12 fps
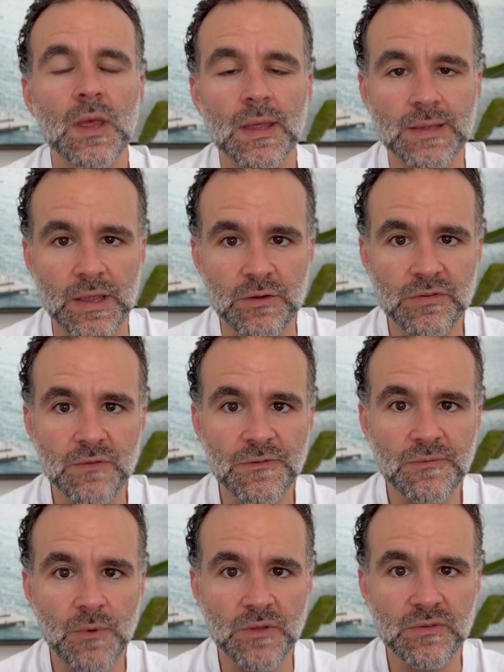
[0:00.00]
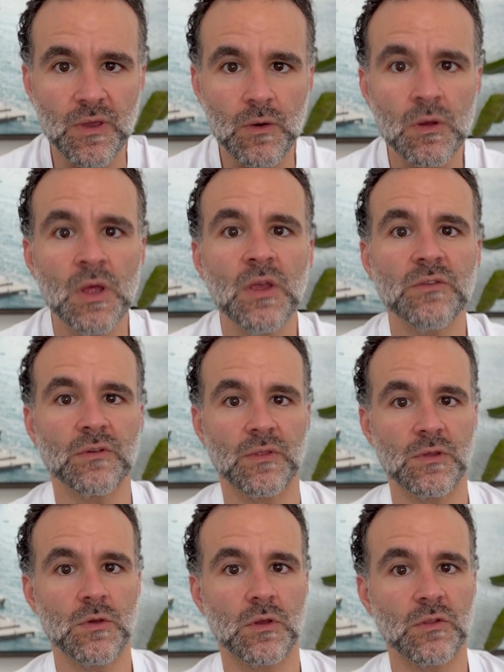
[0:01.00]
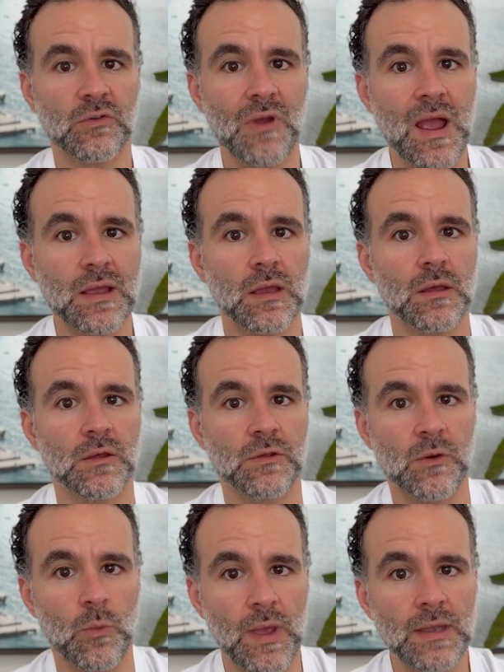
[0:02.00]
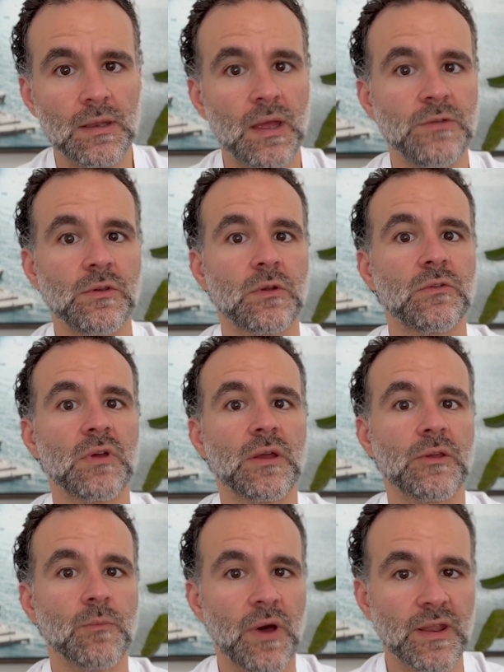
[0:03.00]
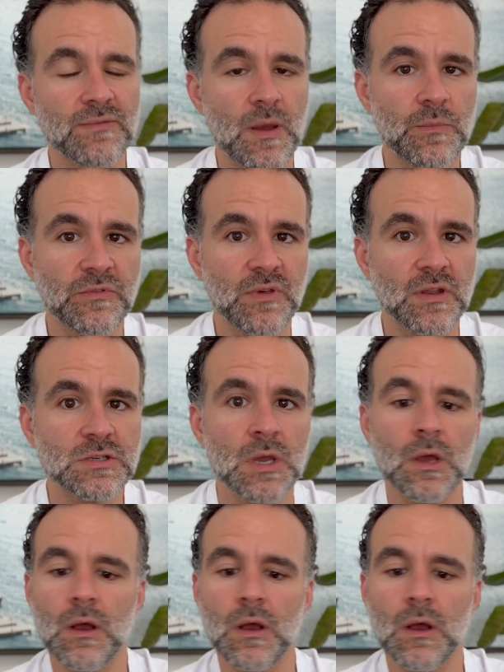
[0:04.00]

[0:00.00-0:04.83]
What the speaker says: get yourself a smart scale so that you can track your weight and you can track your body fat percentage.